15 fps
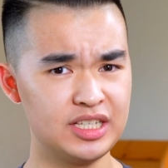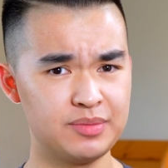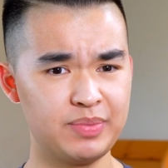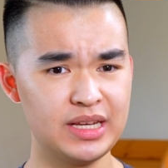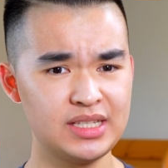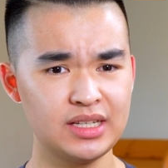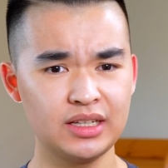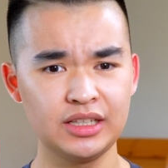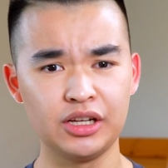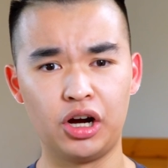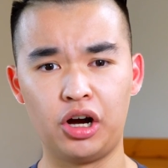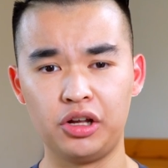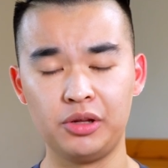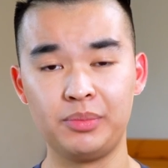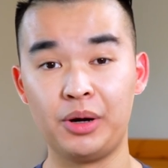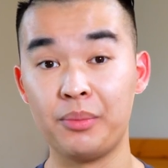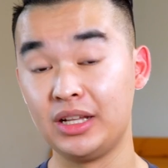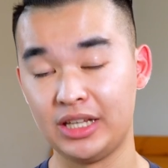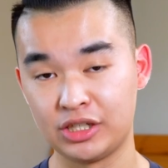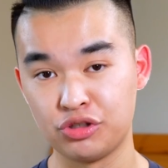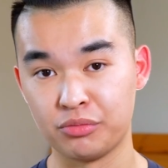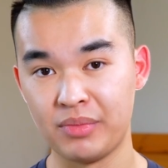is basically all about
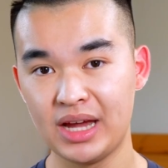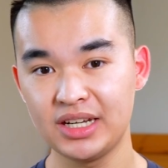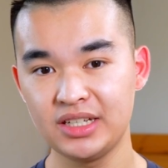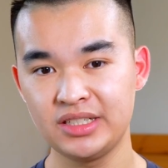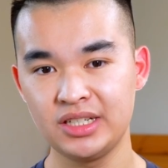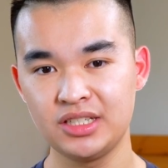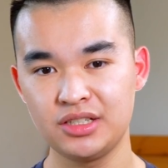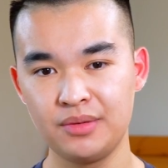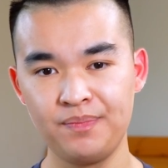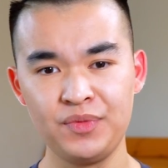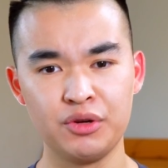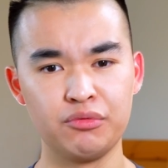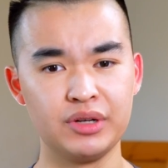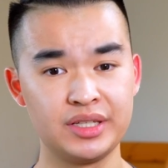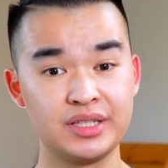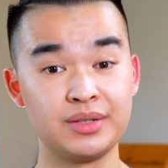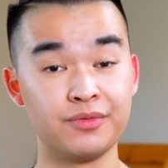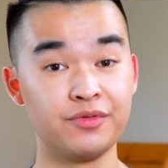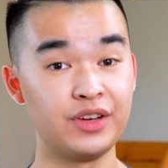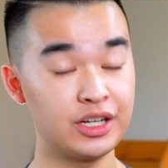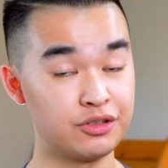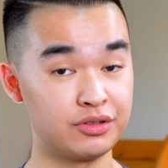electromagnetism with
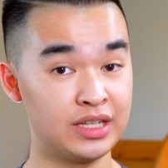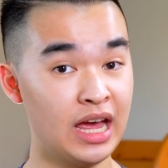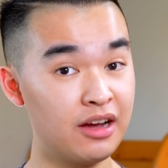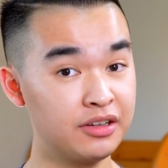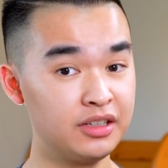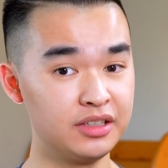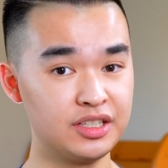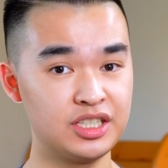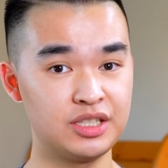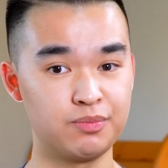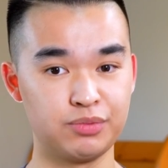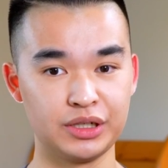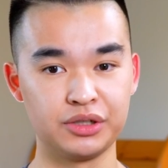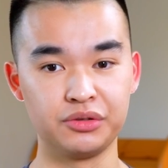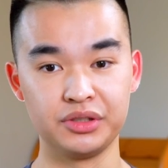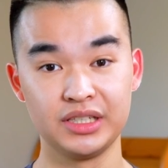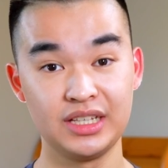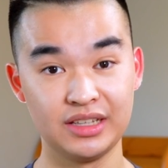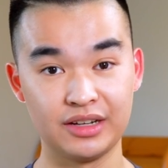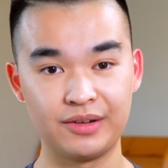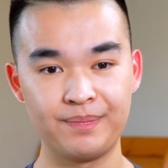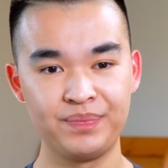some vector calculus sprinkled
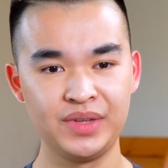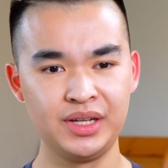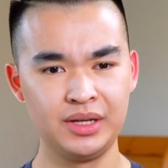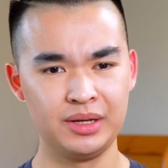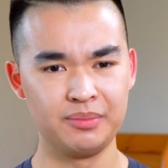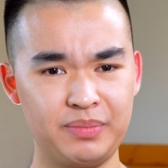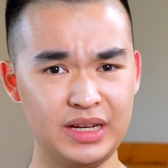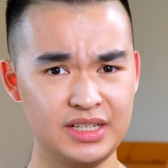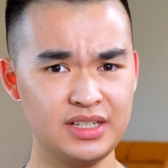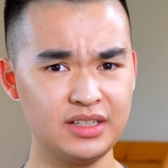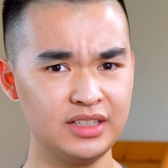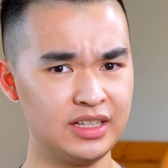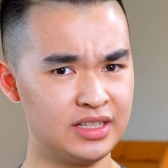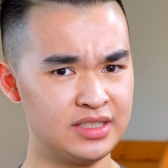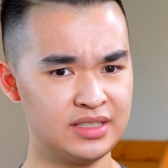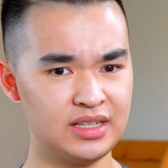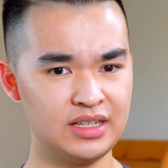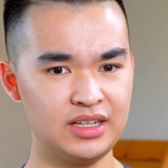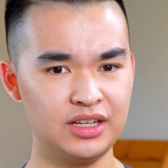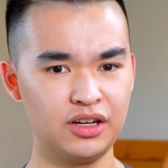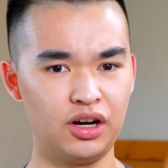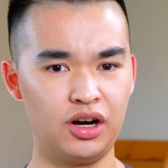in there, basically
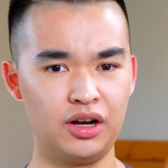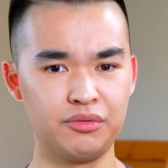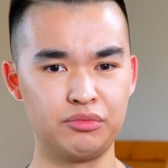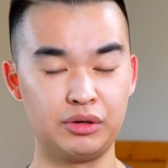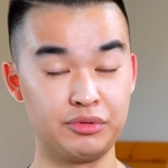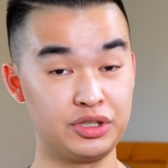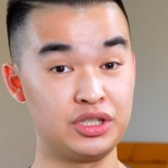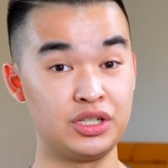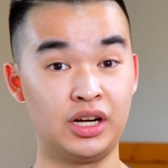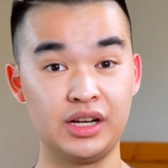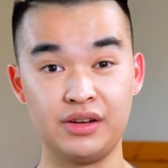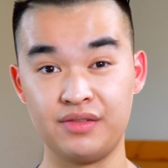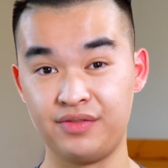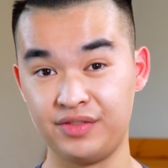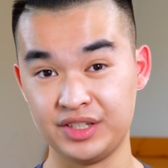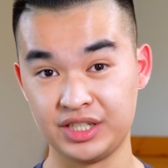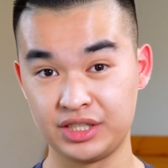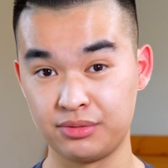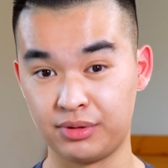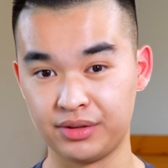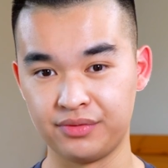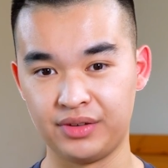extending on what was taught in
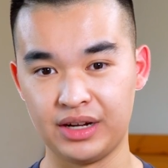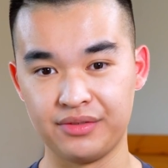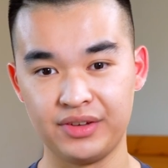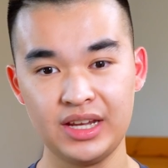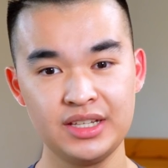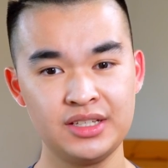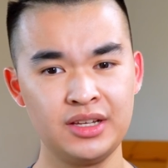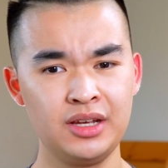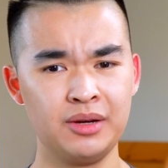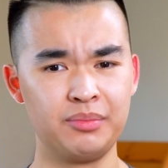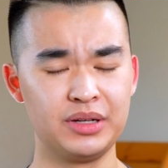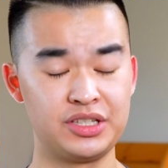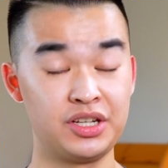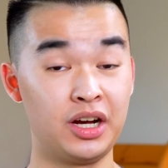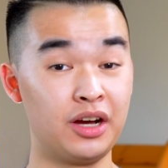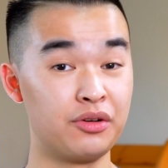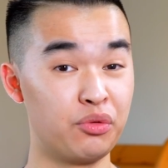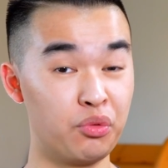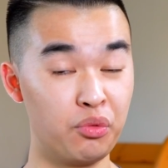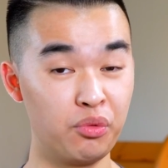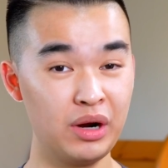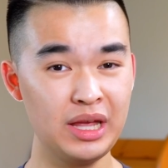Physics 158, but taught
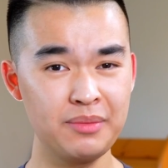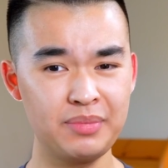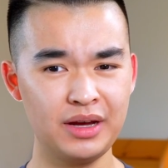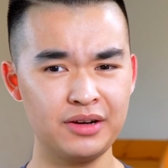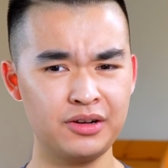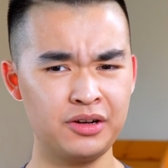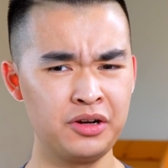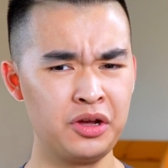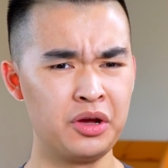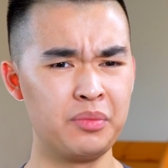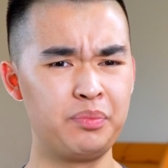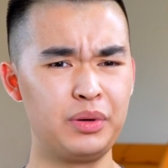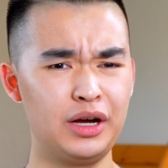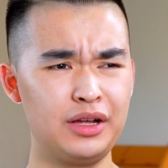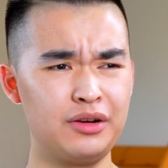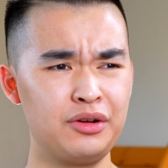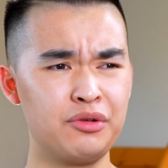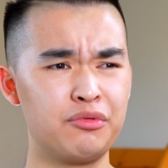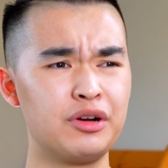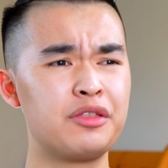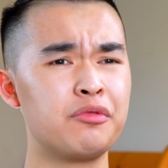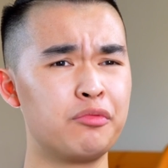way better, but
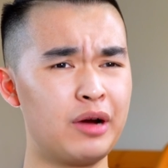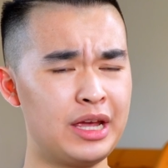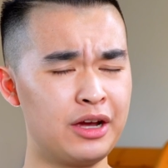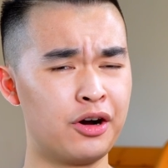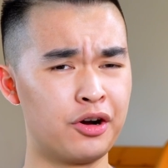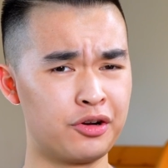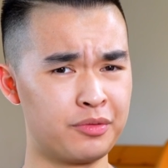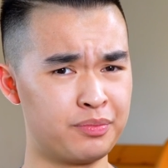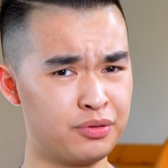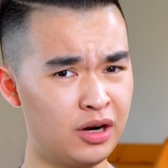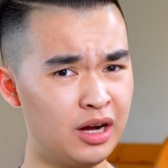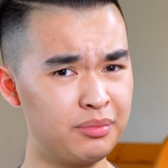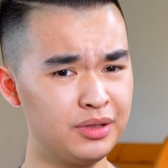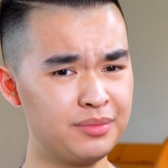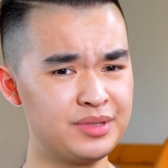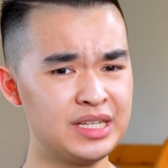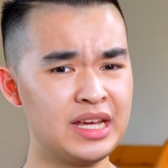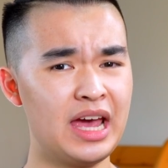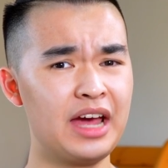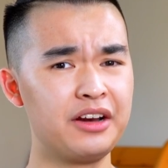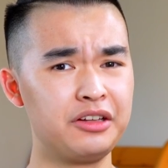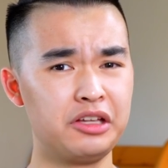with way harder problems
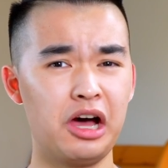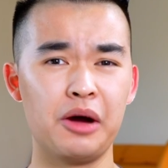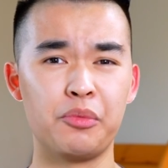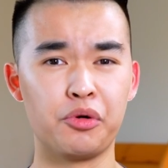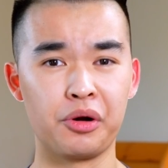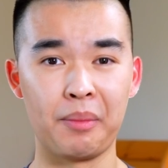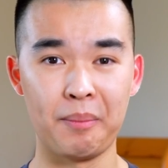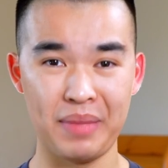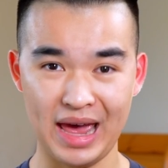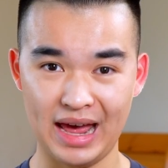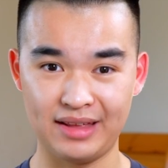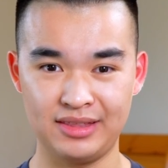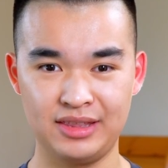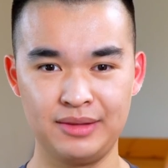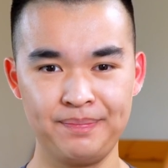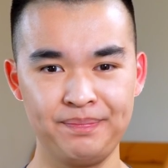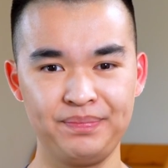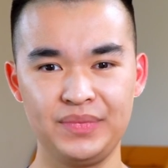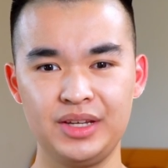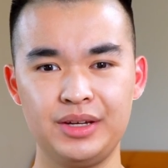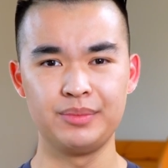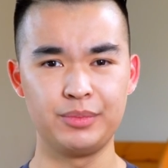and a lot more math.
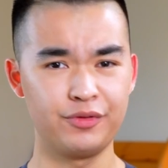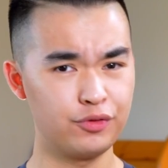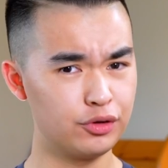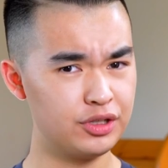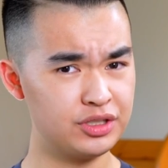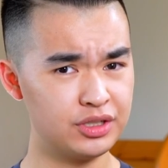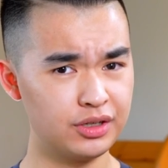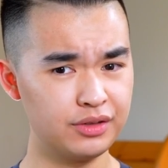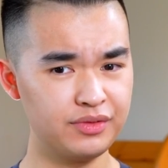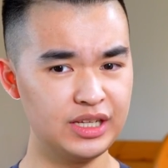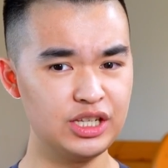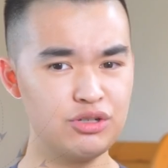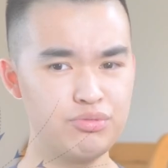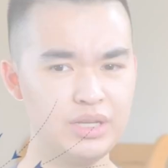Before the start of each